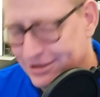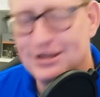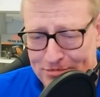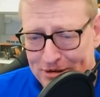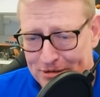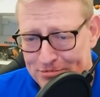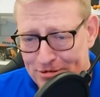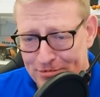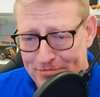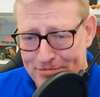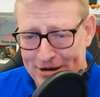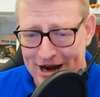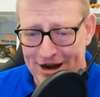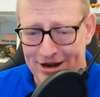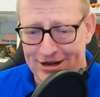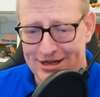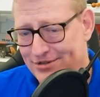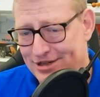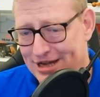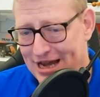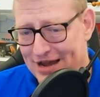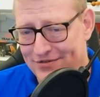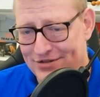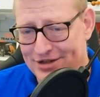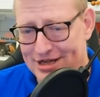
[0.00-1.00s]
be prepared
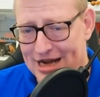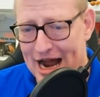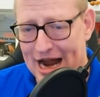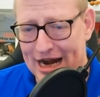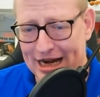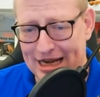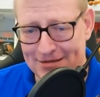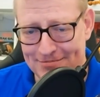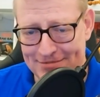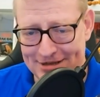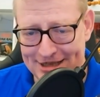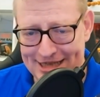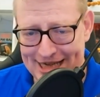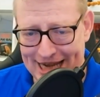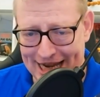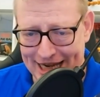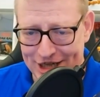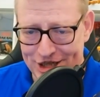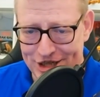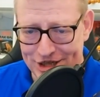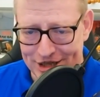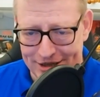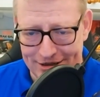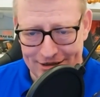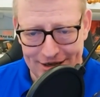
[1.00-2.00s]
to have
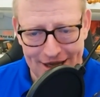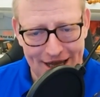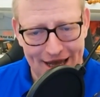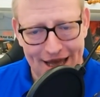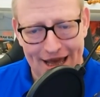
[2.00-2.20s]
documentation.